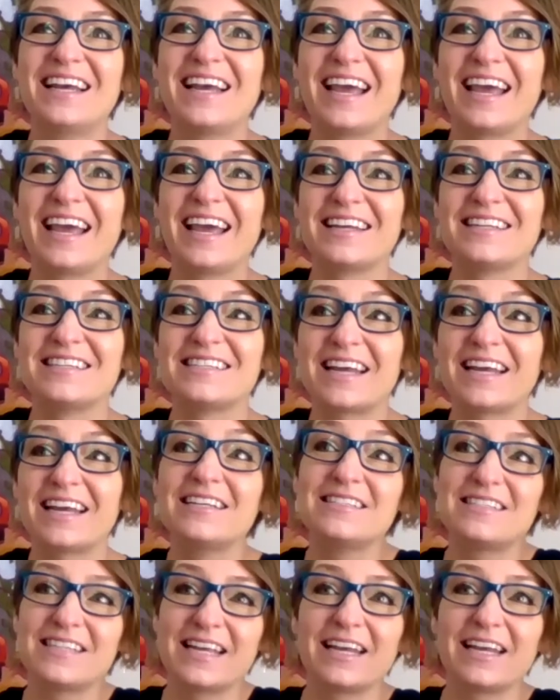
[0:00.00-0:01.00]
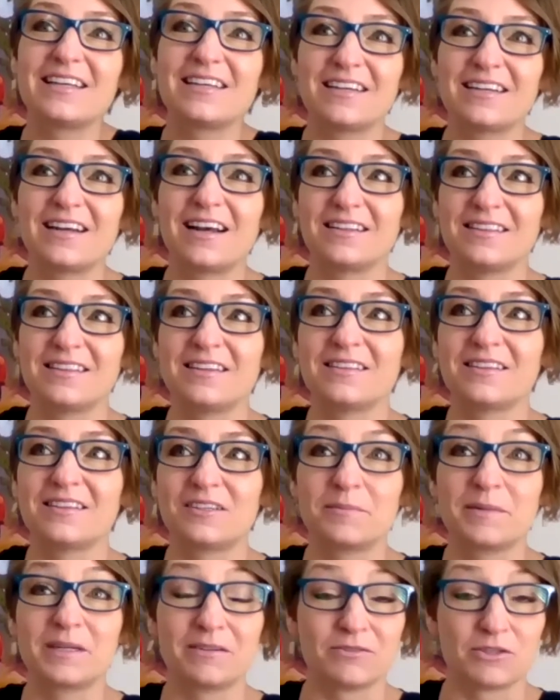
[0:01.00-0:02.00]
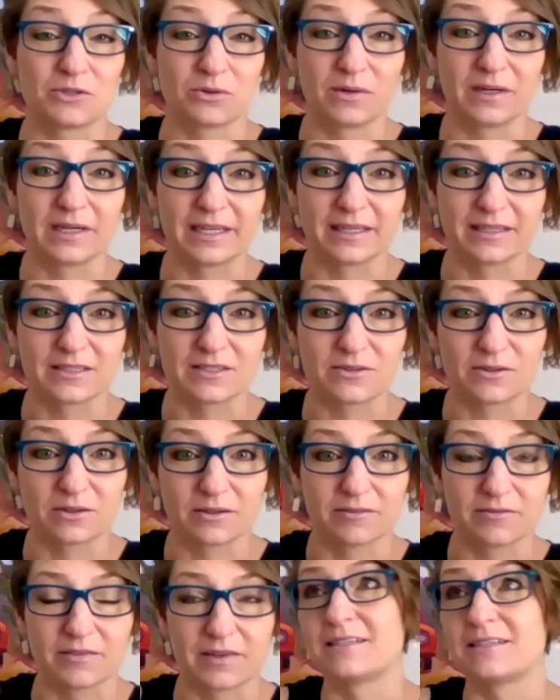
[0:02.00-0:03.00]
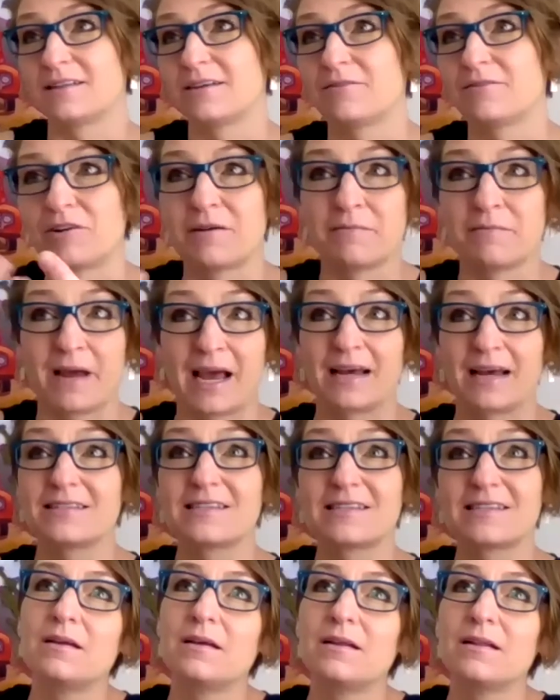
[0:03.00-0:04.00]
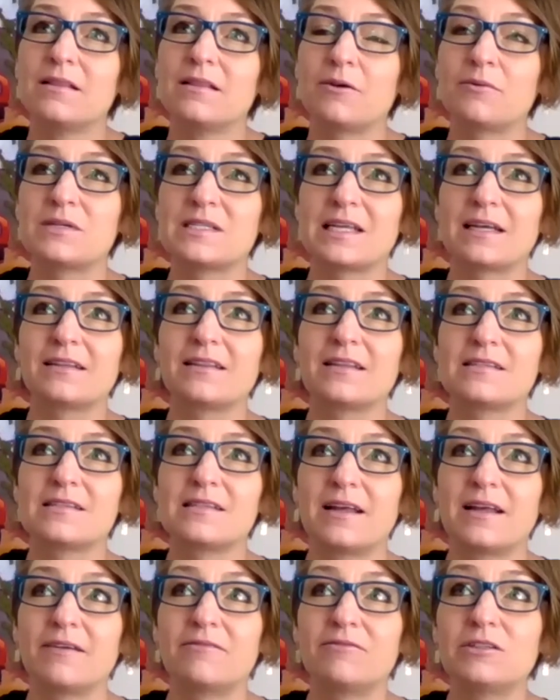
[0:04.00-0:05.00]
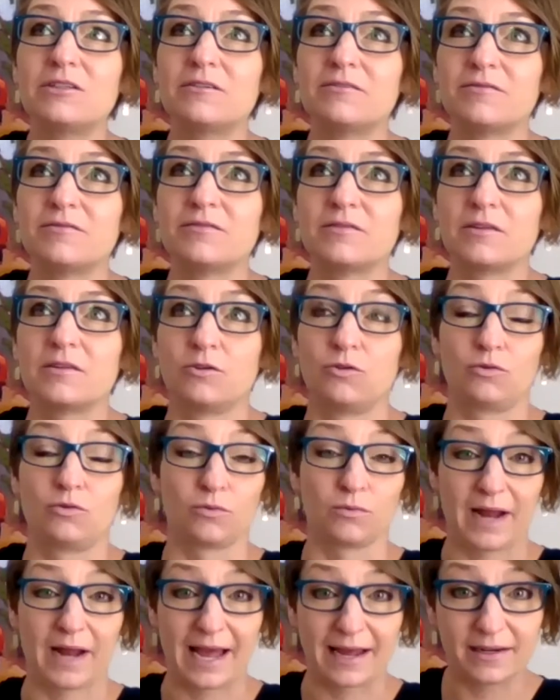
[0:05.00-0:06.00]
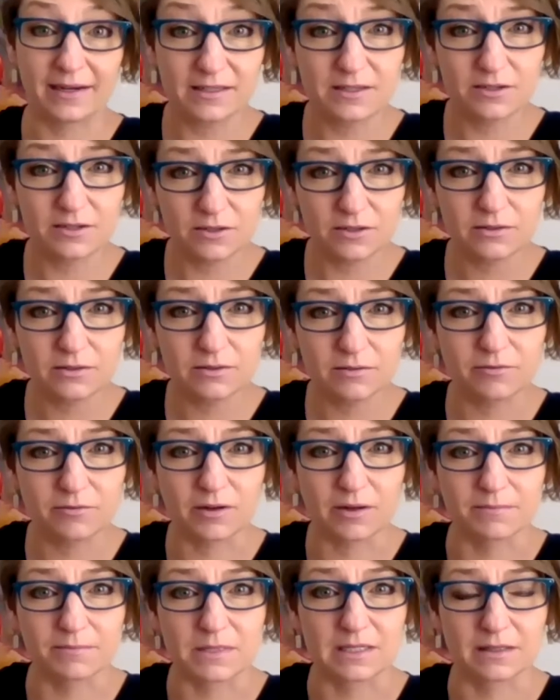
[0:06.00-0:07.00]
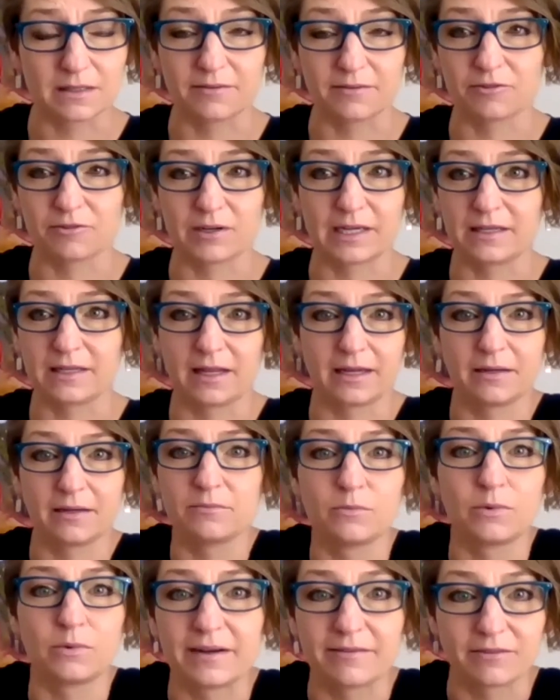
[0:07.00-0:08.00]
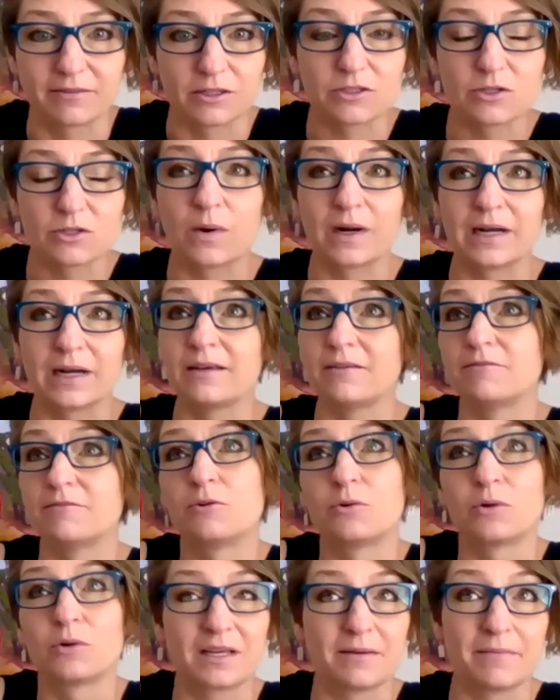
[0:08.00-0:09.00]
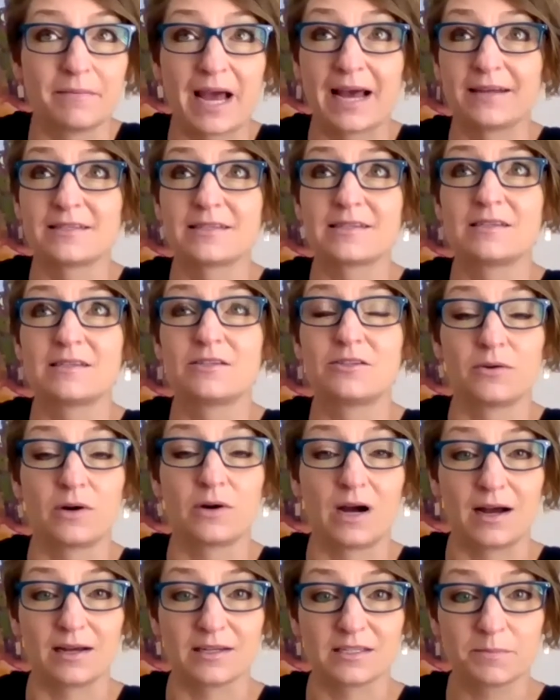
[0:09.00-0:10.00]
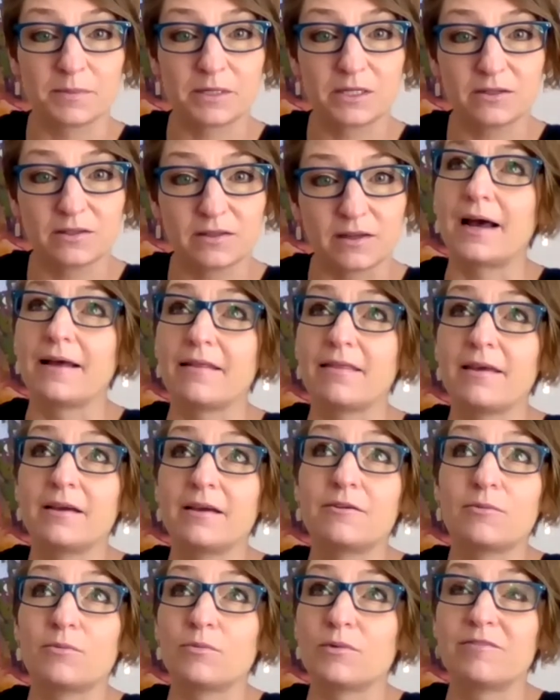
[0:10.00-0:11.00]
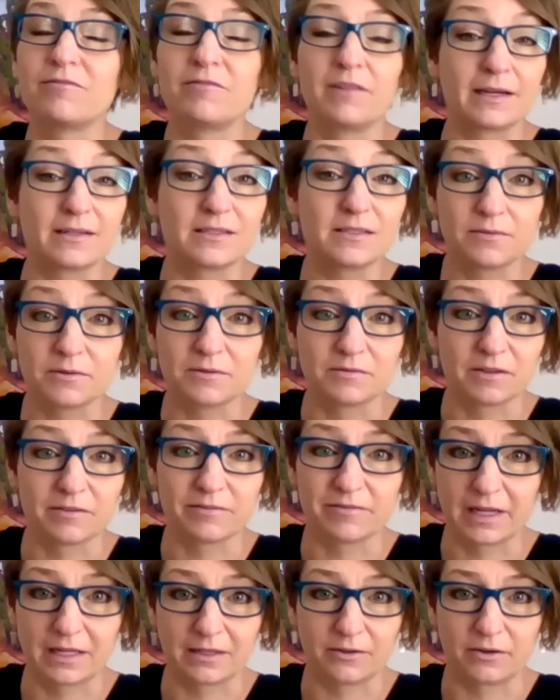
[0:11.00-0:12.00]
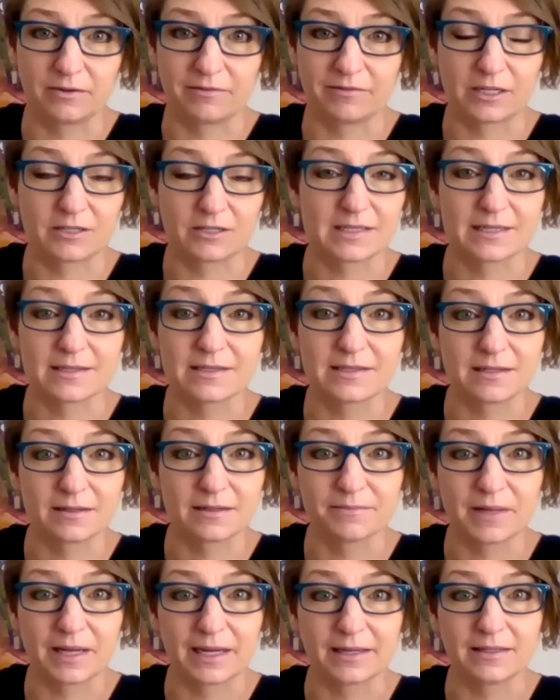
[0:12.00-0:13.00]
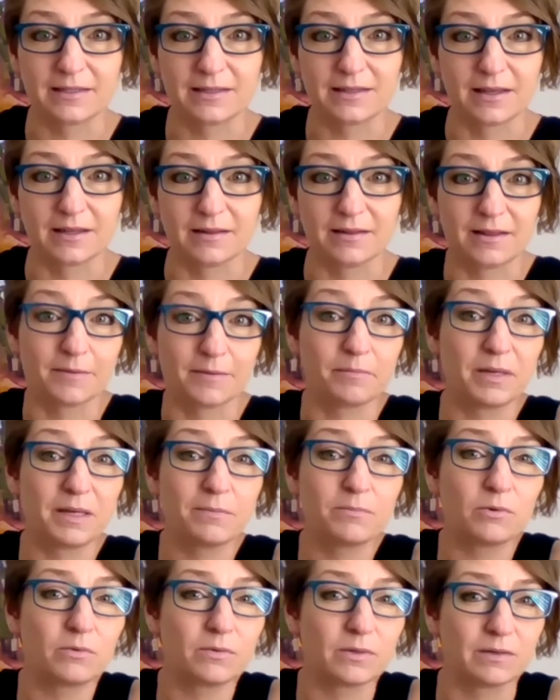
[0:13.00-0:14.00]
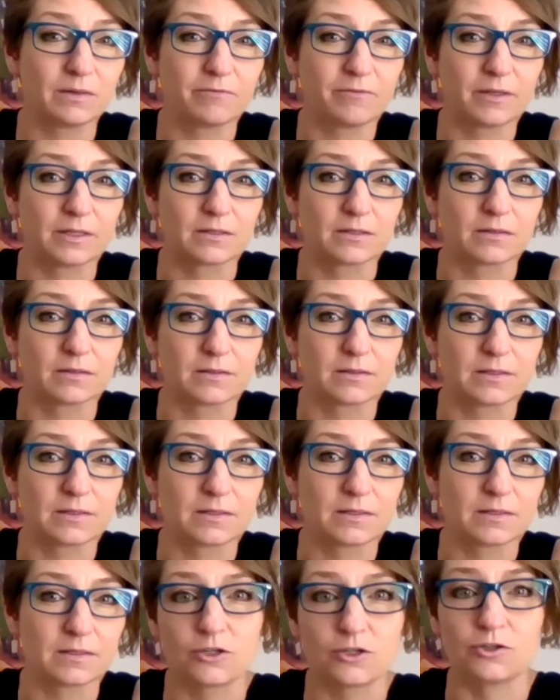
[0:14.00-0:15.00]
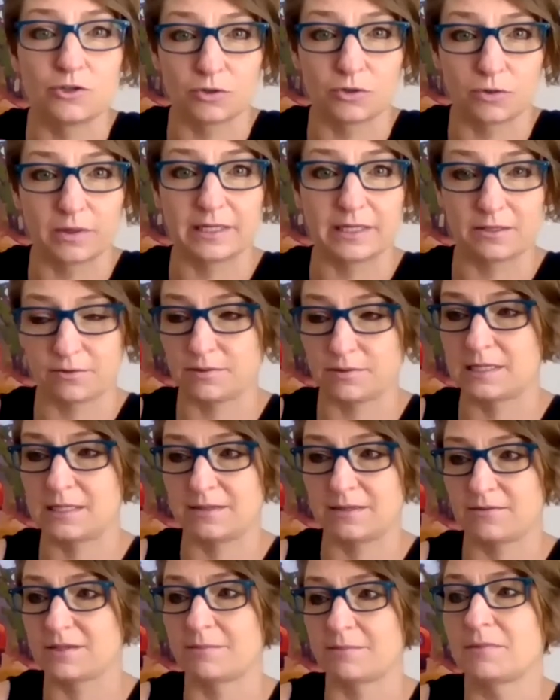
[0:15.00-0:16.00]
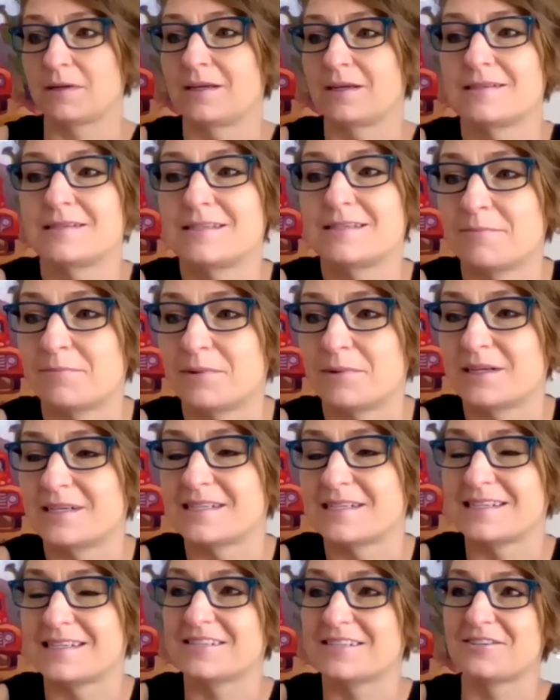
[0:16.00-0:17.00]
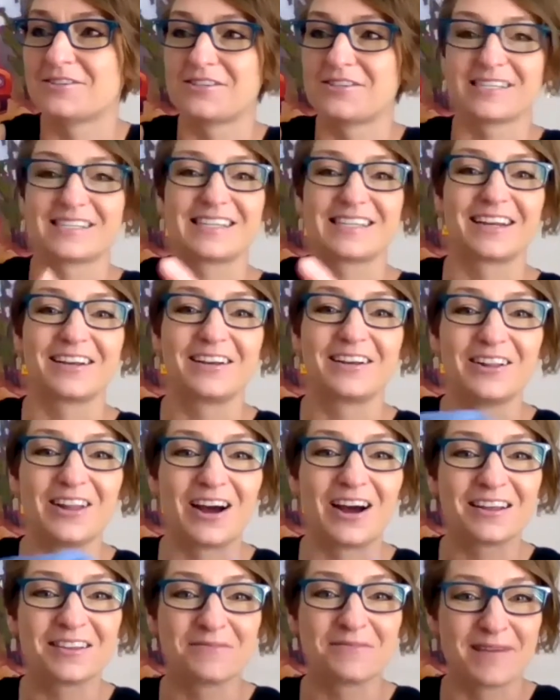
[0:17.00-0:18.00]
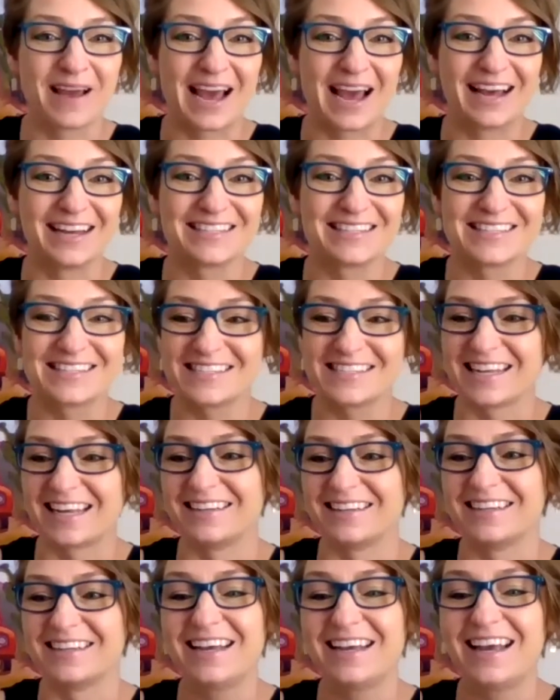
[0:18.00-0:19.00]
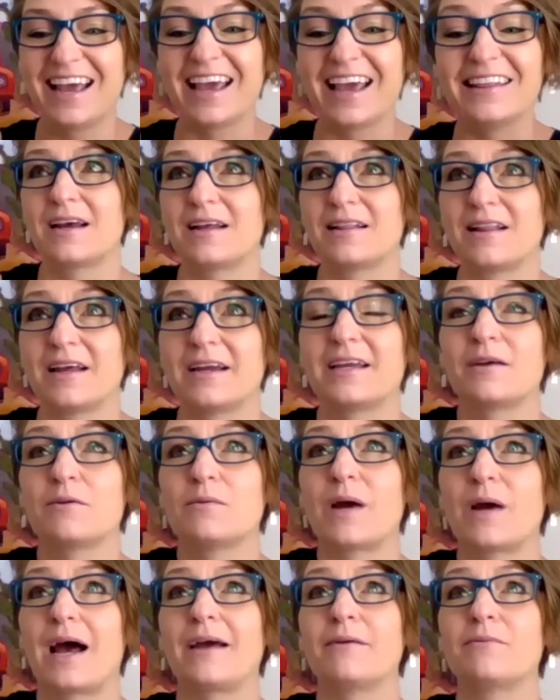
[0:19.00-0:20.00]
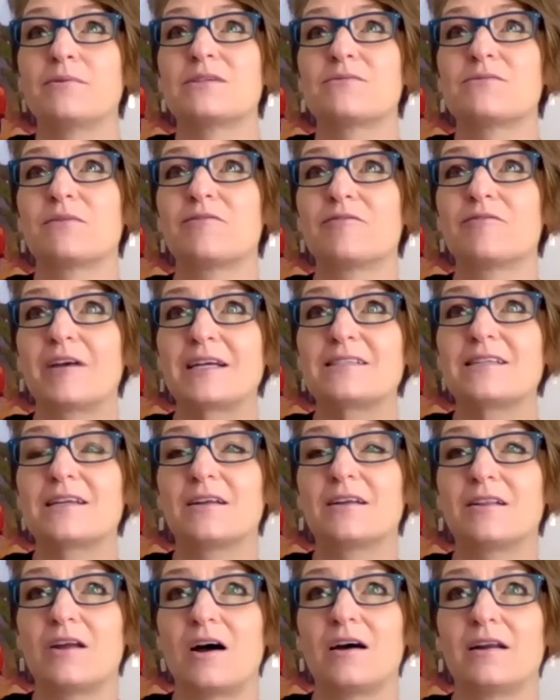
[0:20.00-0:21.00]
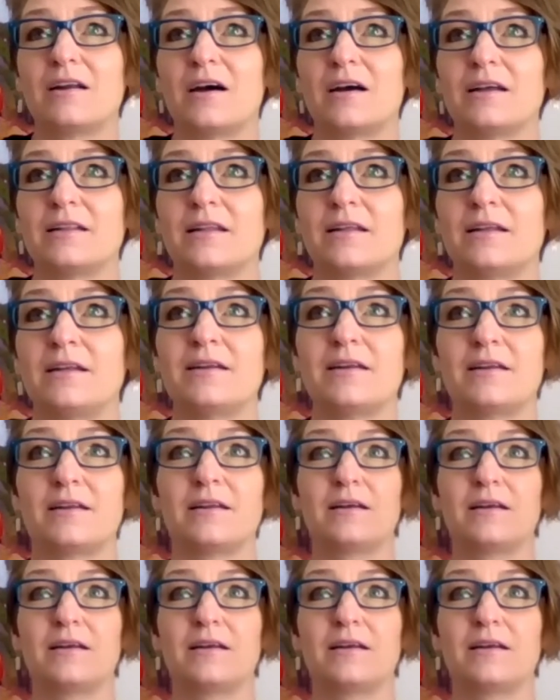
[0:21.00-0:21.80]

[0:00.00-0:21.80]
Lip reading: and take the little bit of joy in sort of delivering masks. There was like this level of gratitude from delivering like whatever 20, 40 masks to a hospital. I think reflective of the failure of our system, like that people would feel such joy to receive something as simple as these are just like cloth masks. And like I was reflecting a lot on the